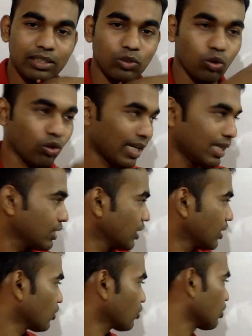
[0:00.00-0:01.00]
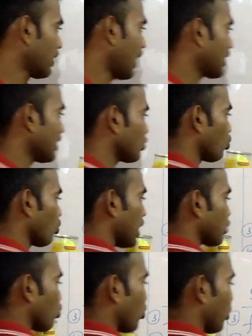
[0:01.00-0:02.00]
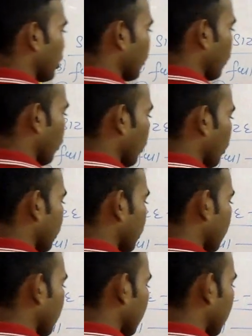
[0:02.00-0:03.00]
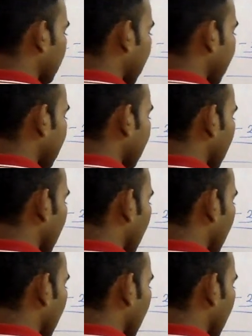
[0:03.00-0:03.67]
No, right? So that is known as overflow, right?